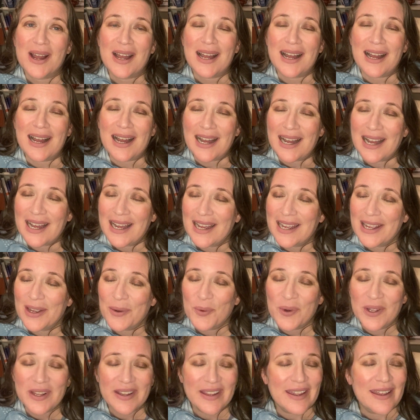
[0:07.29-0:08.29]
I
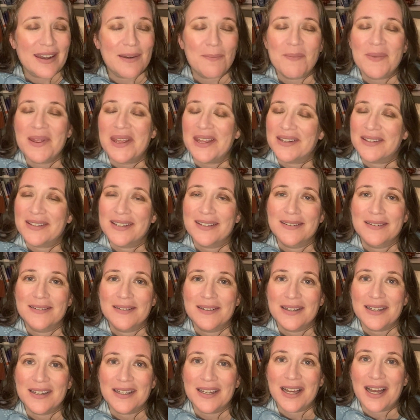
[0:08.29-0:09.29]
will admit,
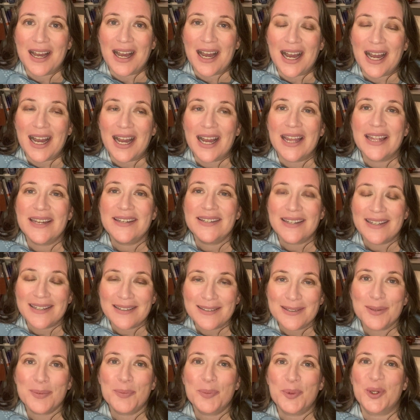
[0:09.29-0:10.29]
I
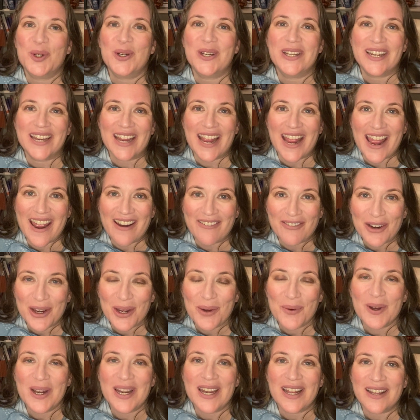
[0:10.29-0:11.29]
tend to put
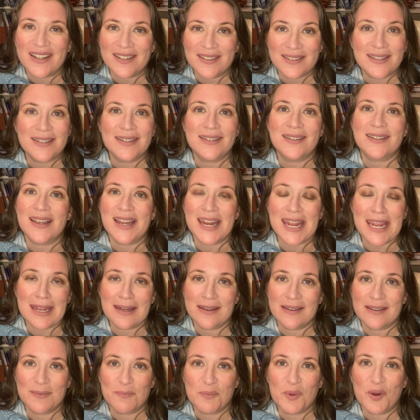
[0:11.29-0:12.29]
everyone else's
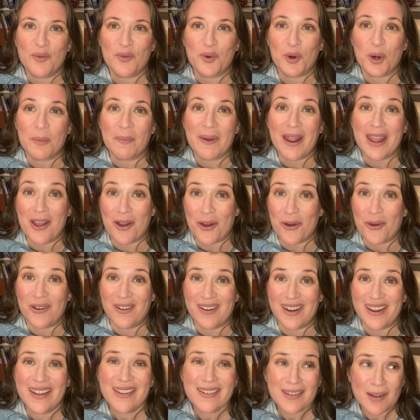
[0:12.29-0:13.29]
needs before my
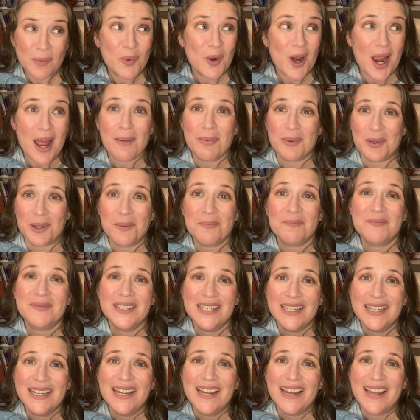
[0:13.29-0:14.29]
own. It's a problem,
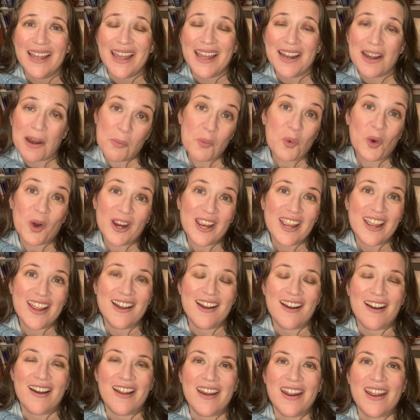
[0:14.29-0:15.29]
and I'm
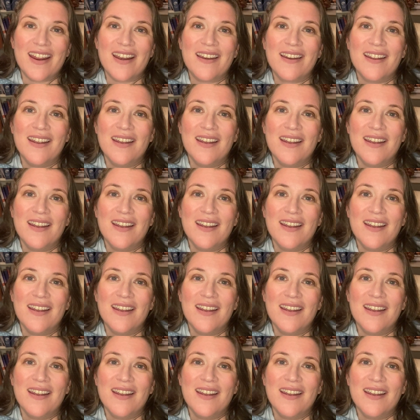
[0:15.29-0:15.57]
working on it.